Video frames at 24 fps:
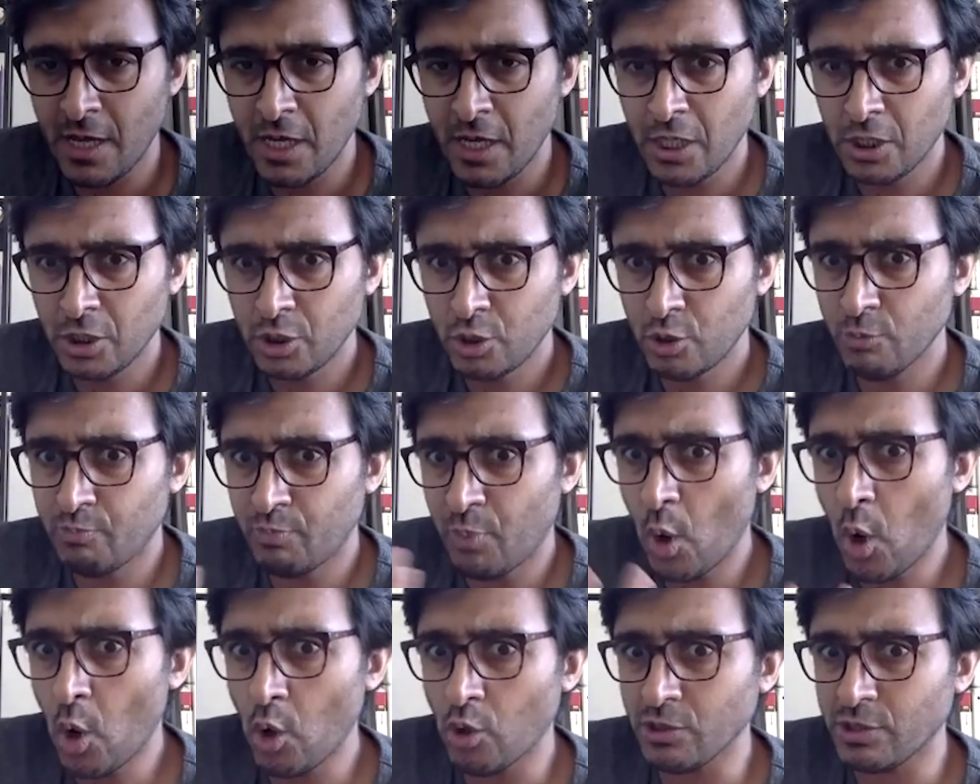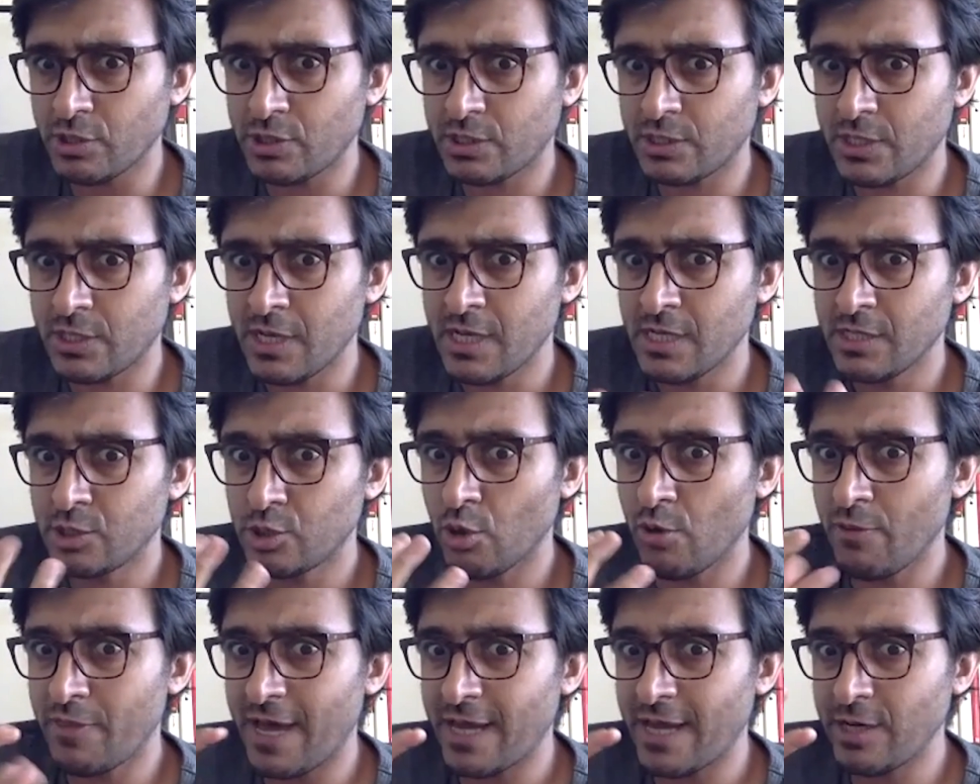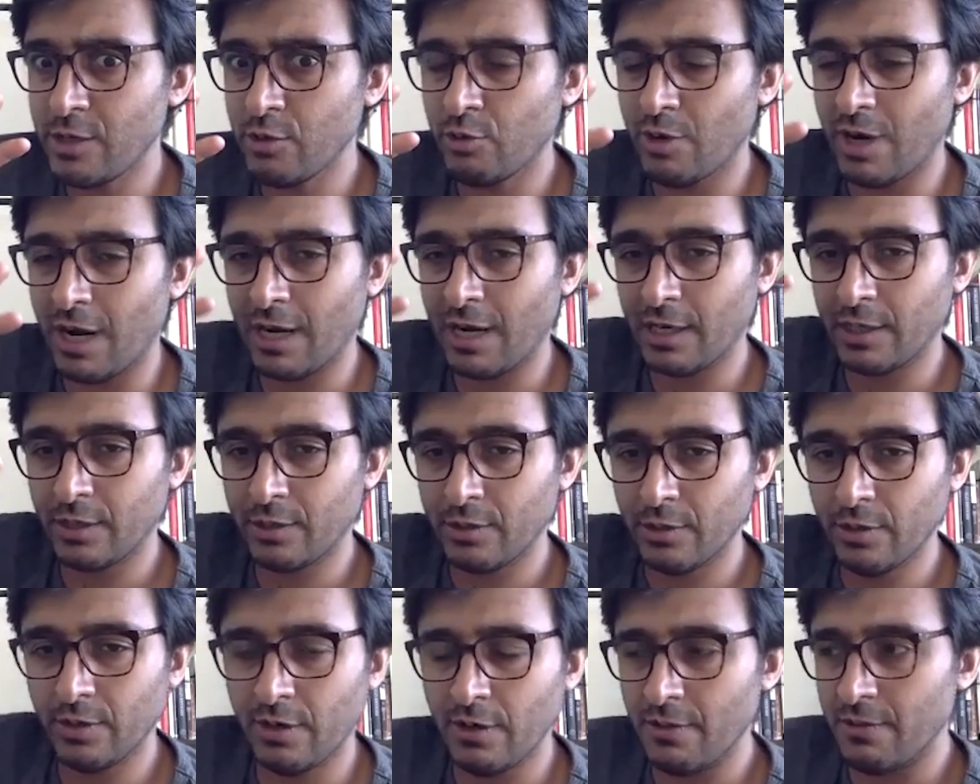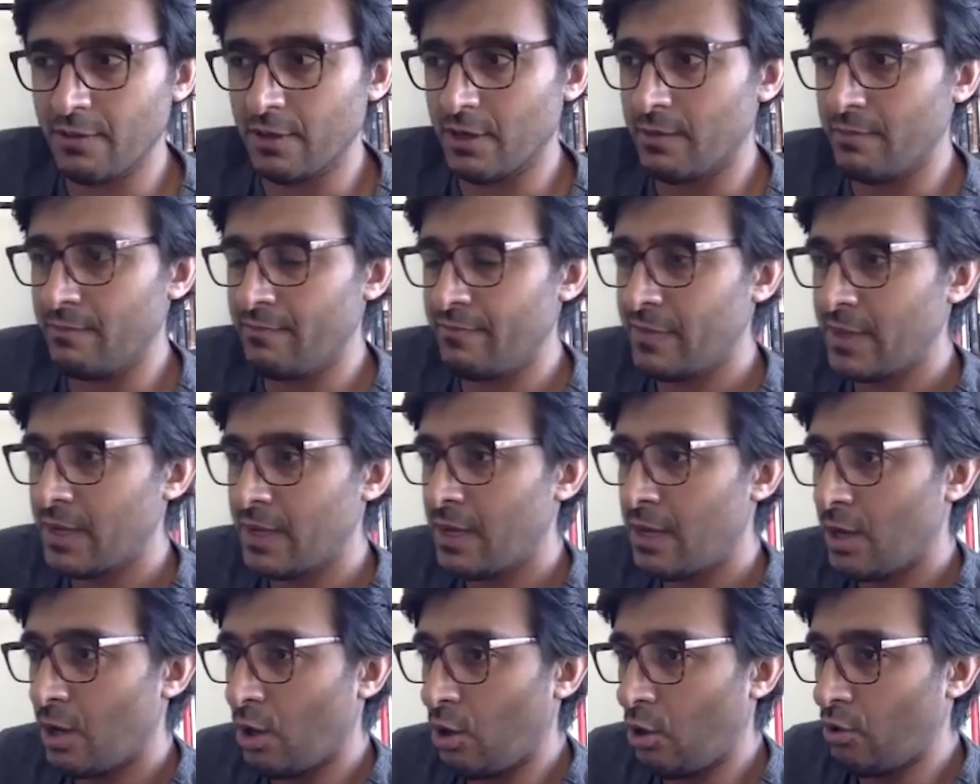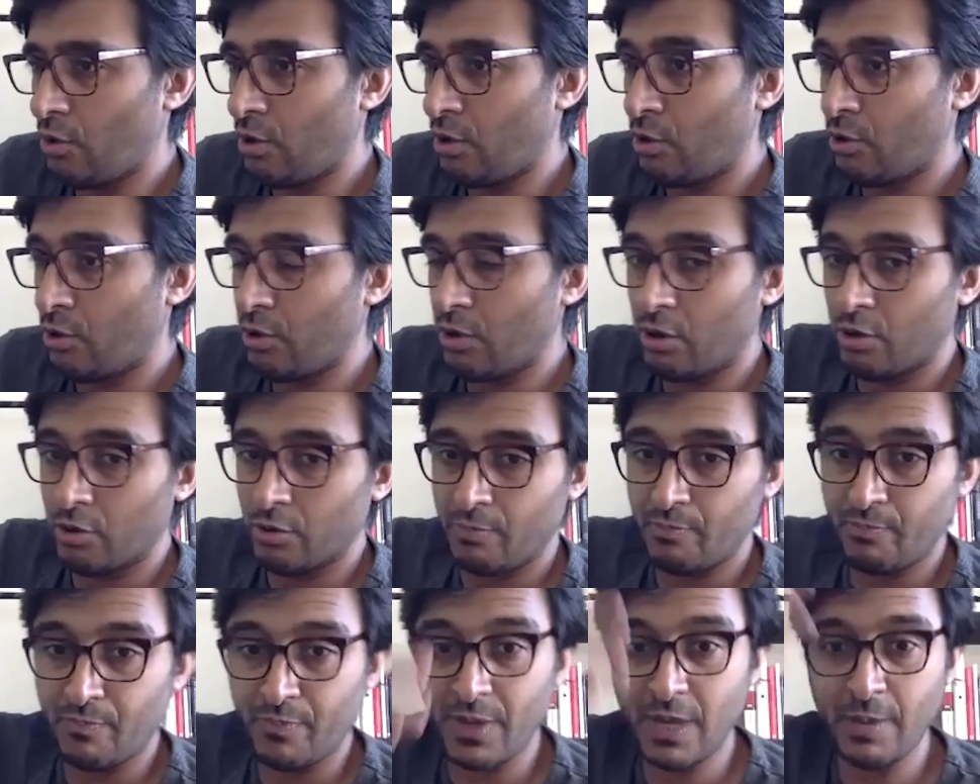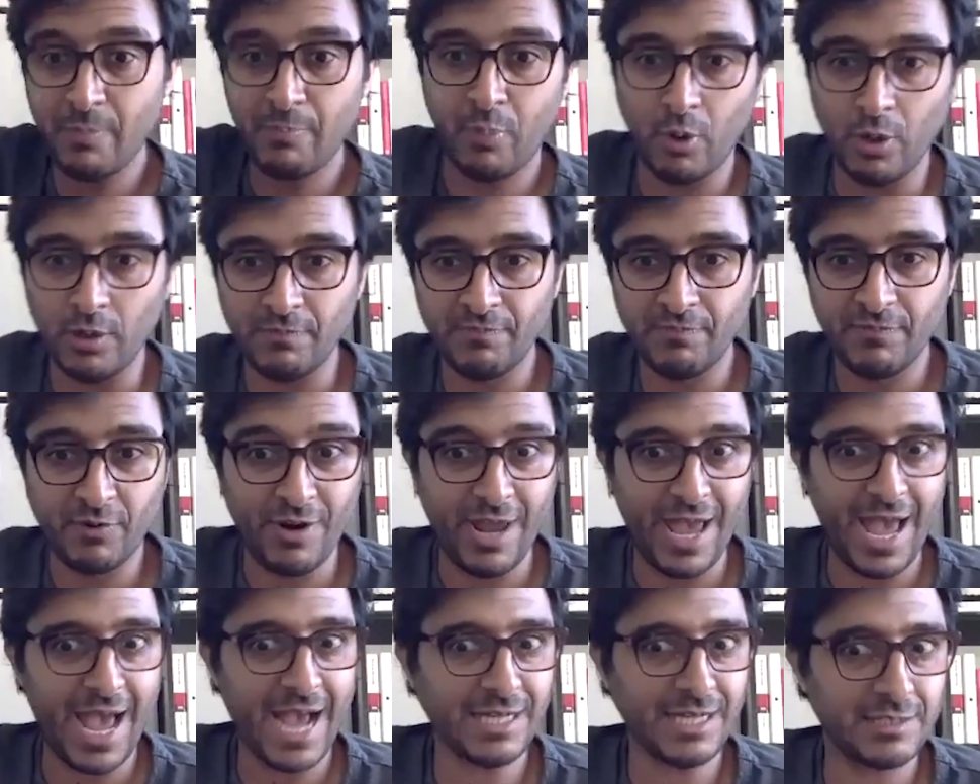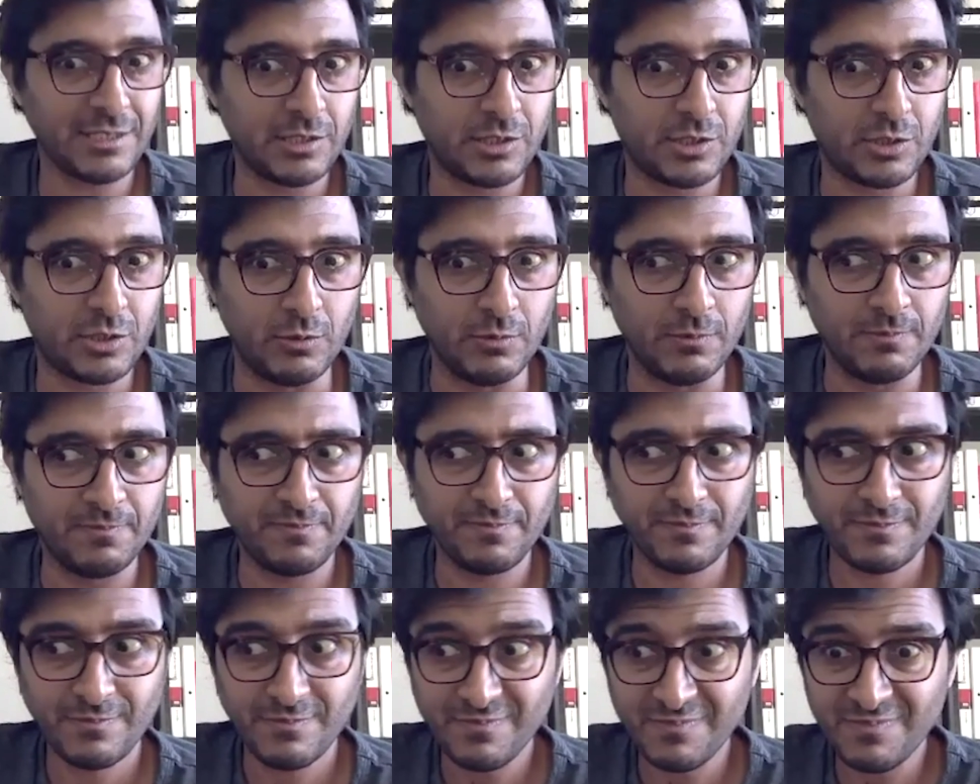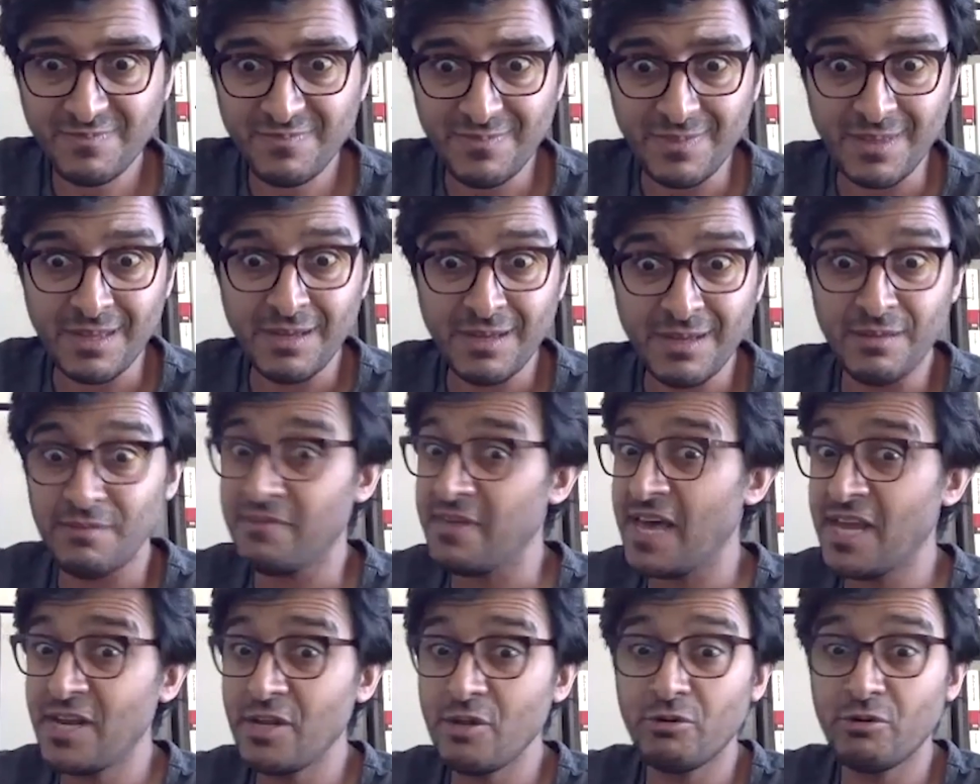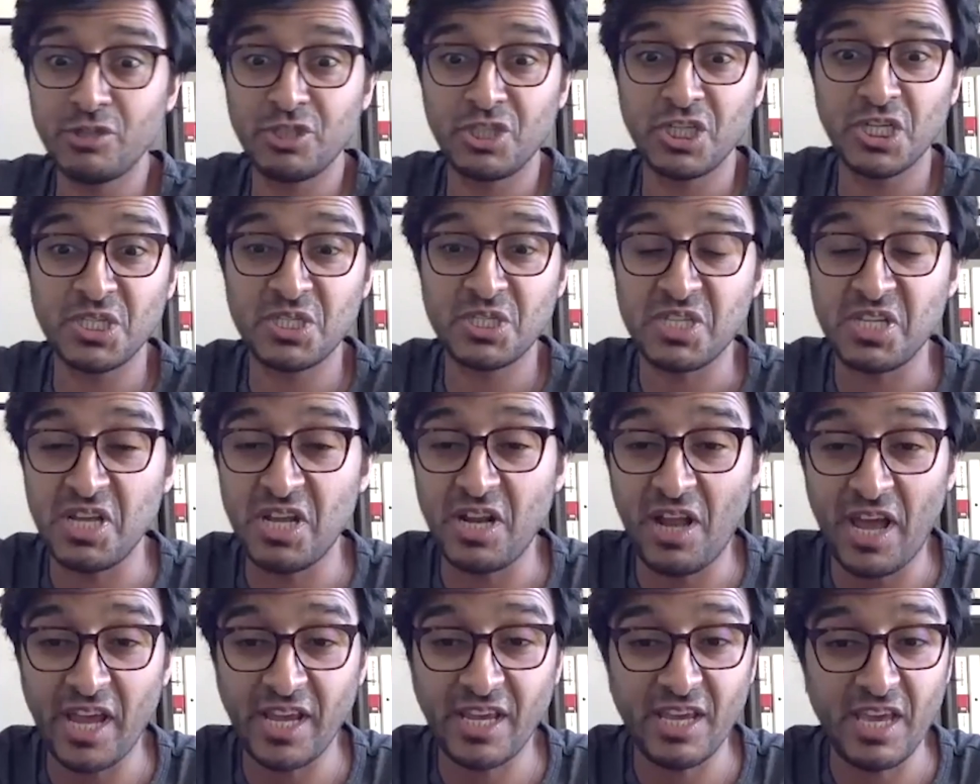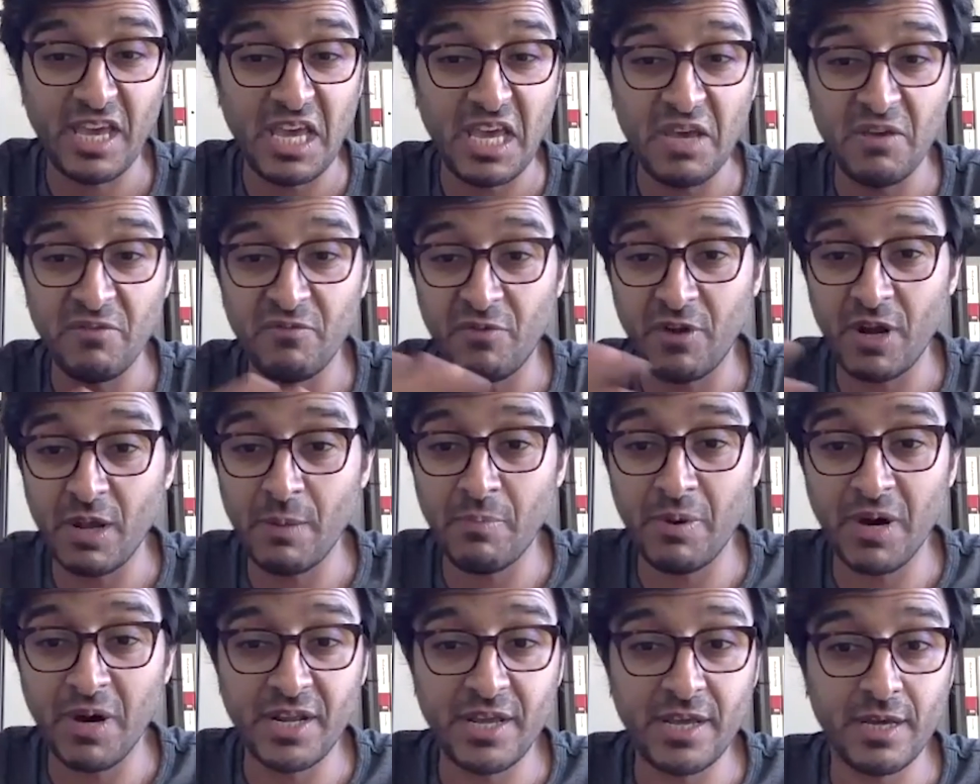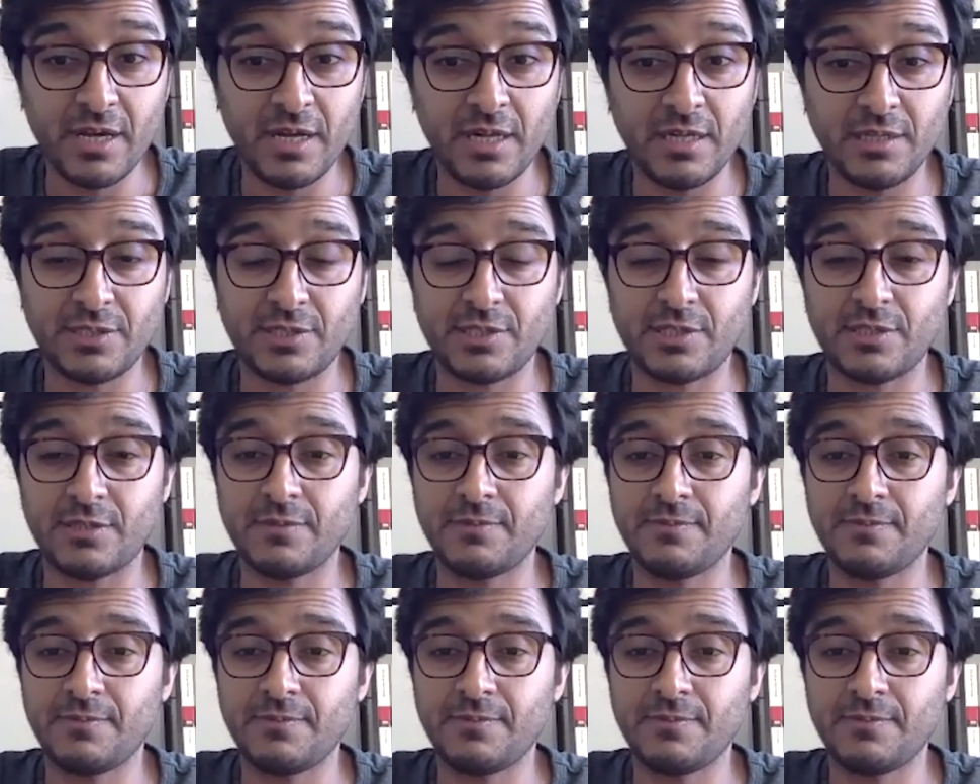to post so that your algorithm or people reacted to, then you're just like everybody else.